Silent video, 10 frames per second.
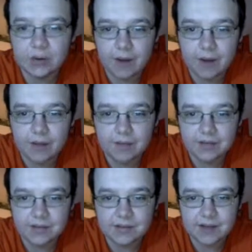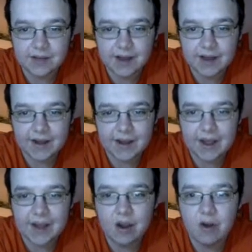Watt, which is the
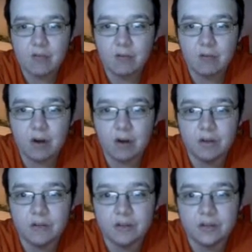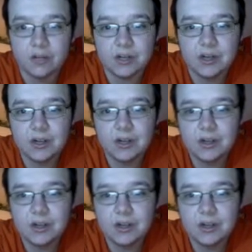99 overall version.